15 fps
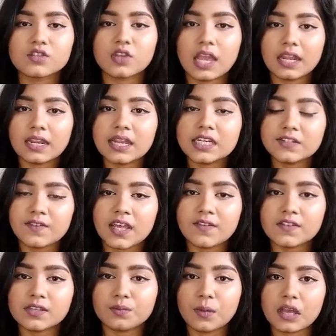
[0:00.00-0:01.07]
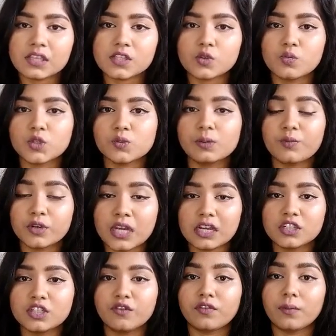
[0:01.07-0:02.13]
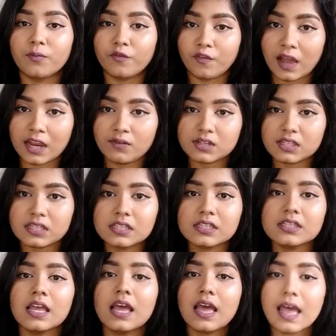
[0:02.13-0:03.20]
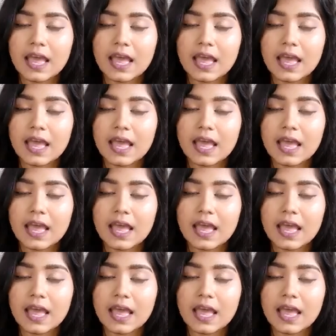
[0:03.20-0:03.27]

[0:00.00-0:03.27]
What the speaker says: So N95 is a mask which will protect you from viruses